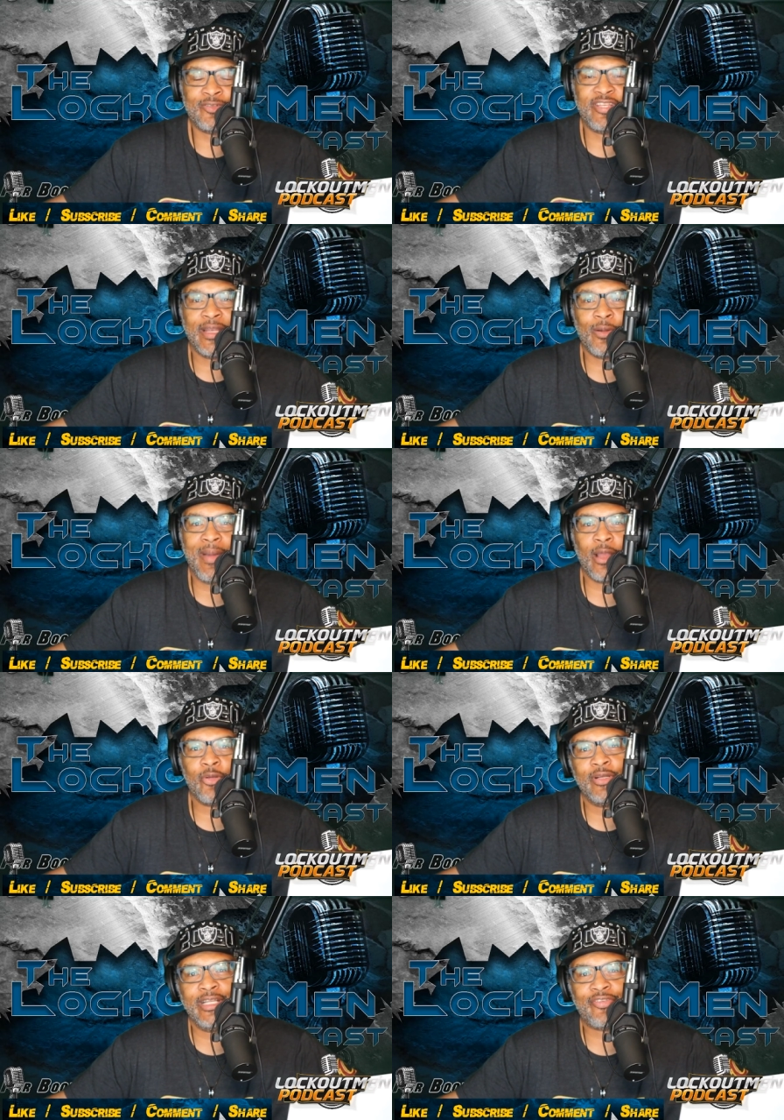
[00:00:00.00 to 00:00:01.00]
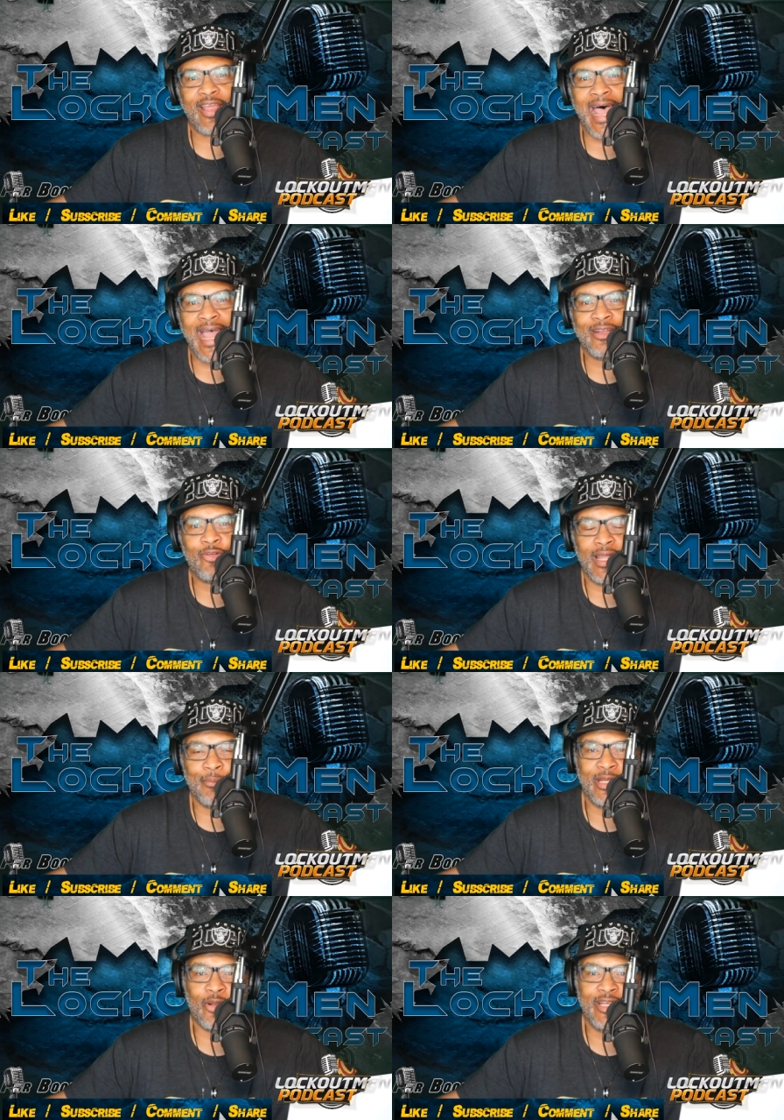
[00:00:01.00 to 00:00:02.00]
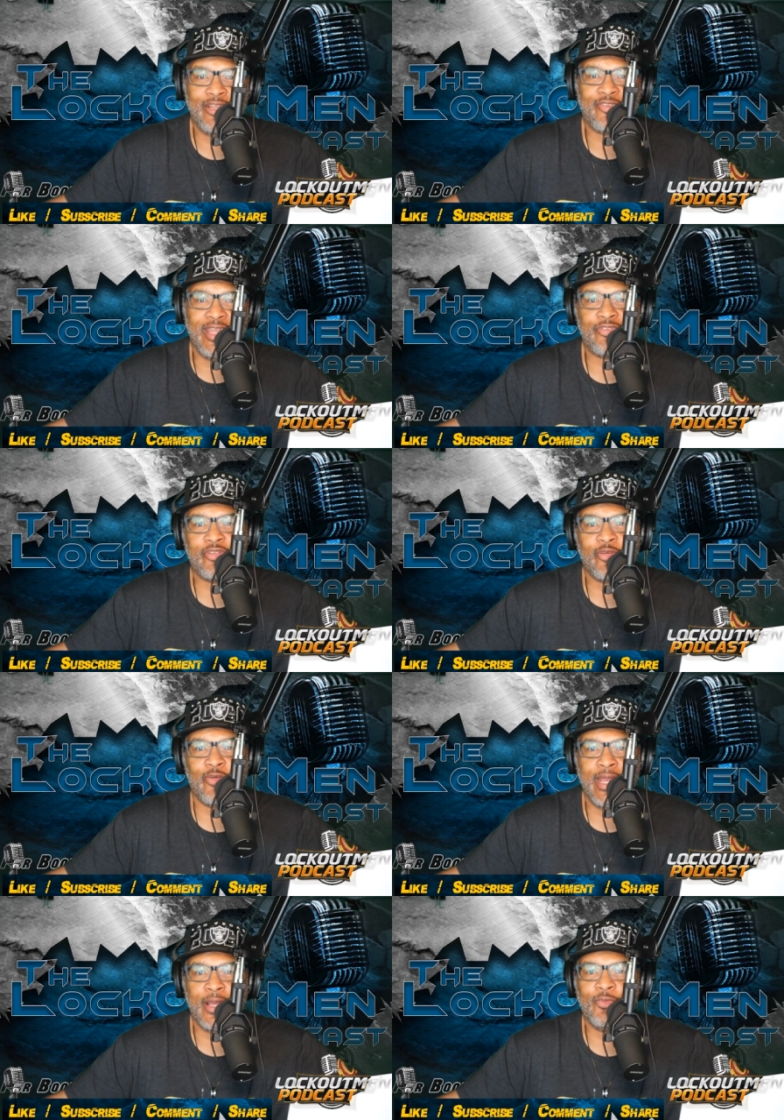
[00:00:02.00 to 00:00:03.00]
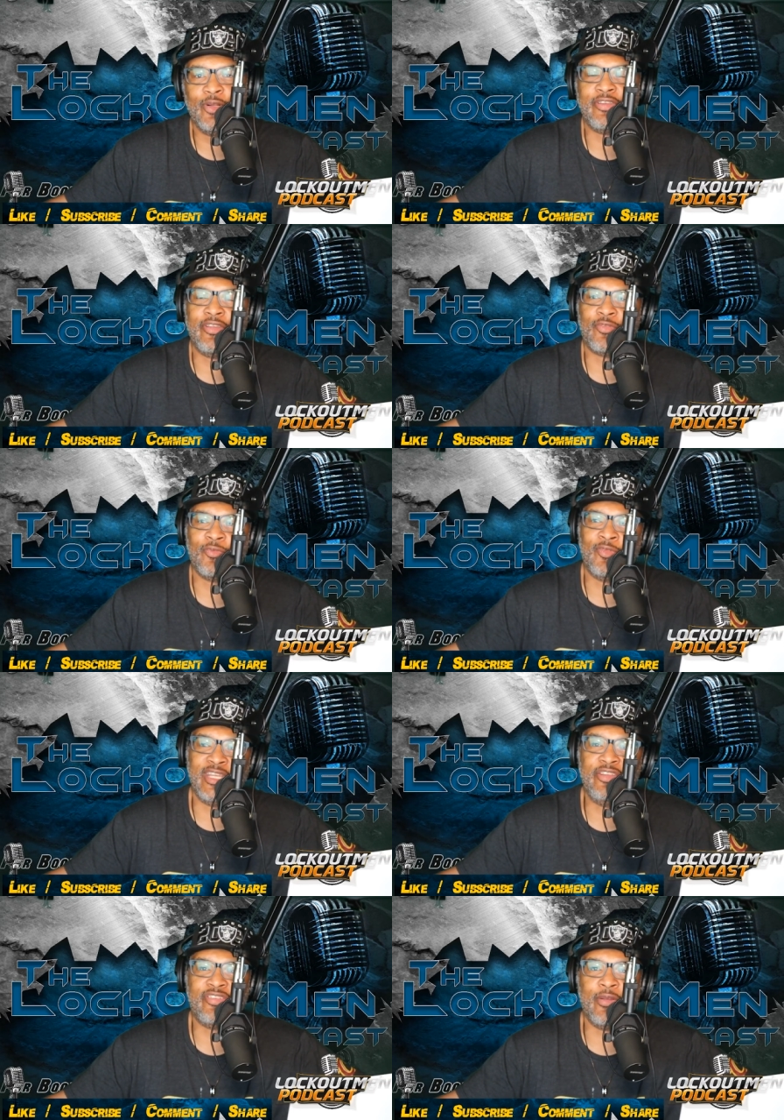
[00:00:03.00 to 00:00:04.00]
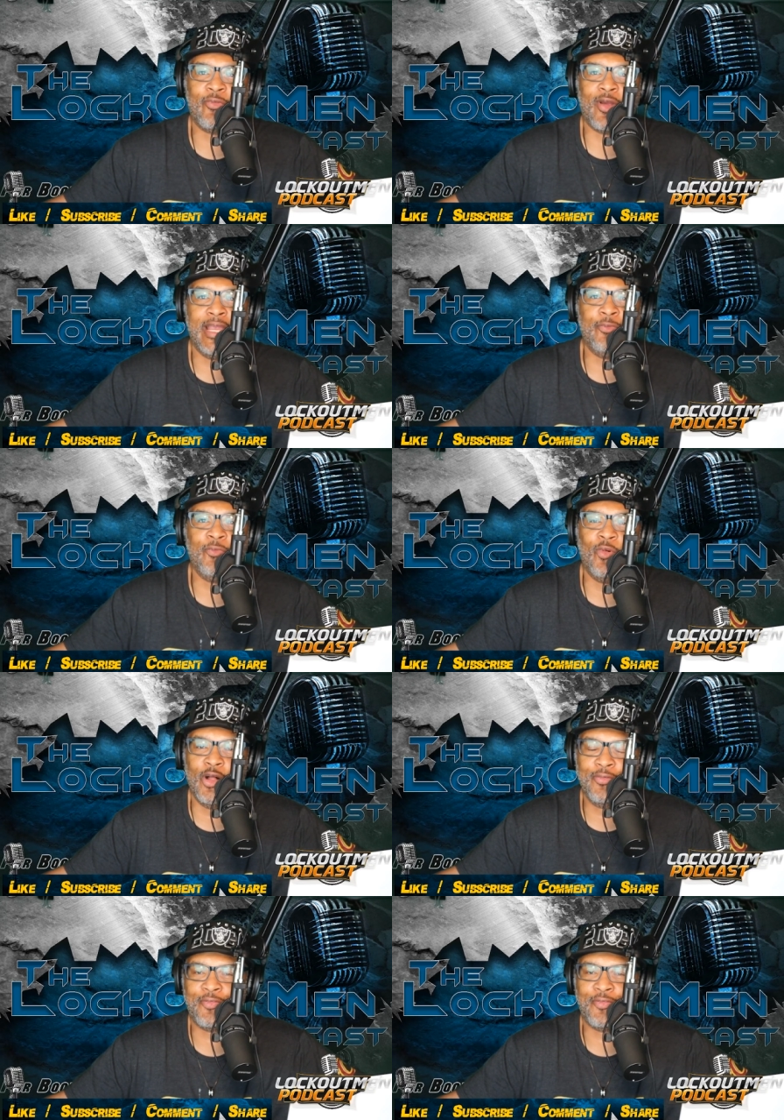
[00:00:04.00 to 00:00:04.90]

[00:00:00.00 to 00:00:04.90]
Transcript: Check him out on his I I mean on his Instagram, which is D J Ryan Wolf,